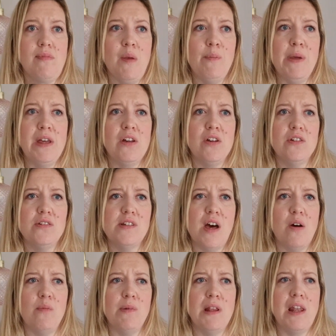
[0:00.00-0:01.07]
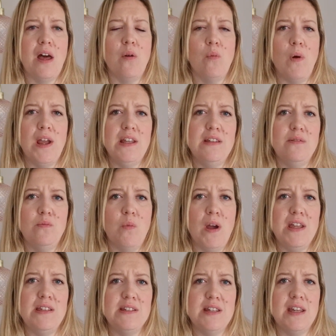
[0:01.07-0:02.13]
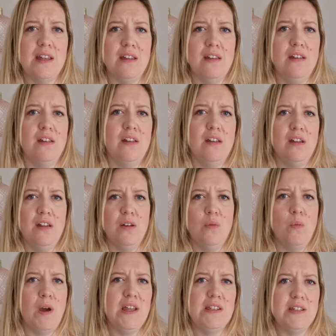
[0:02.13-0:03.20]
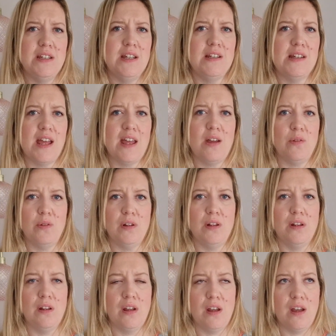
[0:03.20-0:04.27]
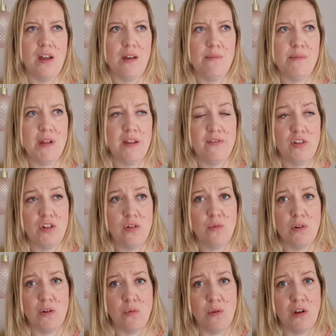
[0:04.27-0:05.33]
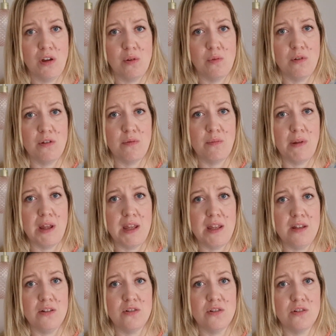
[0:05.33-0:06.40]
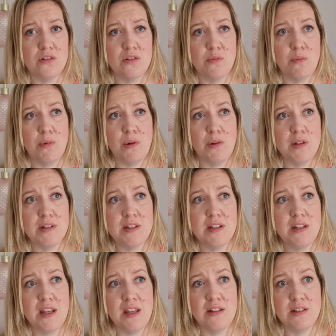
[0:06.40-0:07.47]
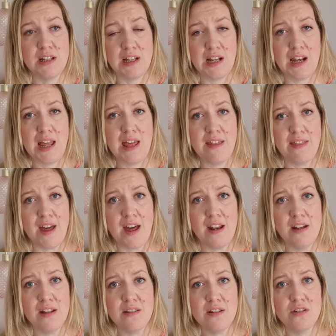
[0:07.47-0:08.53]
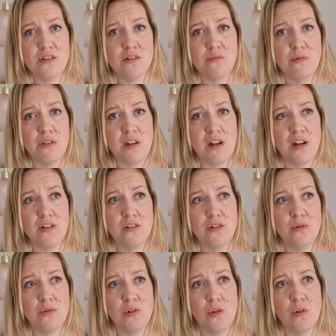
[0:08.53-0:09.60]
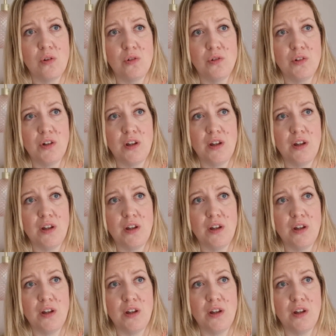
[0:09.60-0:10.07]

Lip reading: because that will be like weighting it down. If you do want to work with me, just to put this in here to clear that, there's something I do called